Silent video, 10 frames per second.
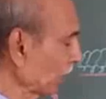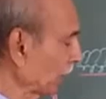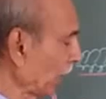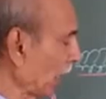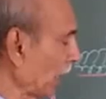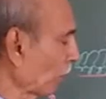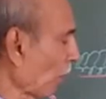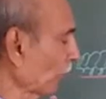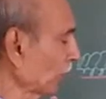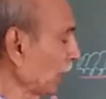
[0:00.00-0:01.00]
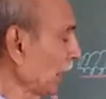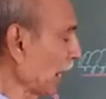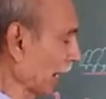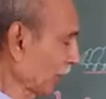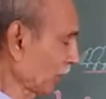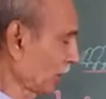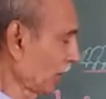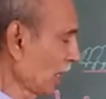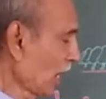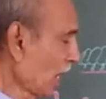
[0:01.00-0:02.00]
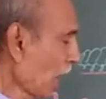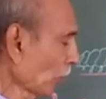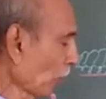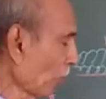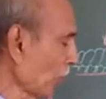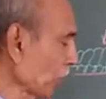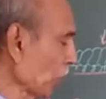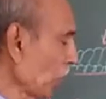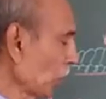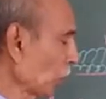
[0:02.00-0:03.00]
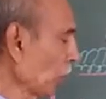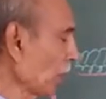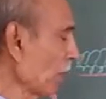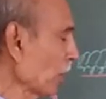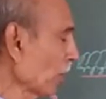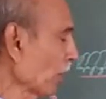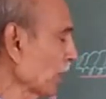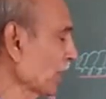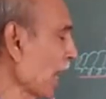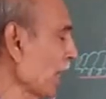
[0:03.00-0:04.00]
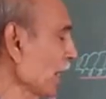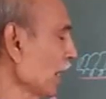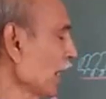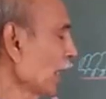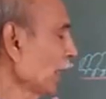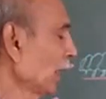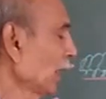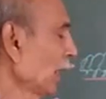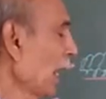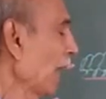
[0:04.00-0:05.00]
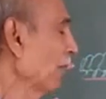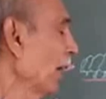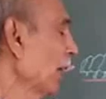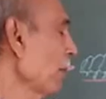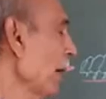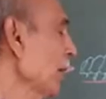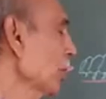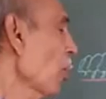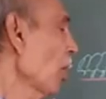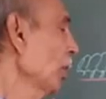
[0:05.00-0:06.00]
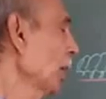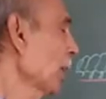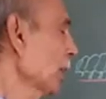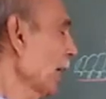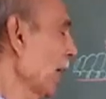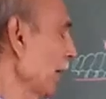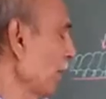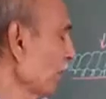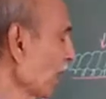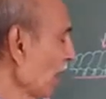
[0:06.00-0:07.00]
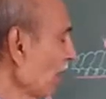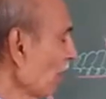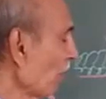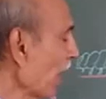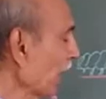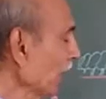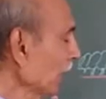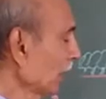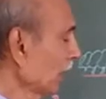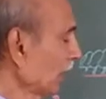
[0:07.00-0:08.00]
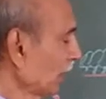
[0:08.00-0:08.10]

with the help of 3 legs, out of which 2 remain on one side and 1 remains on the other side. When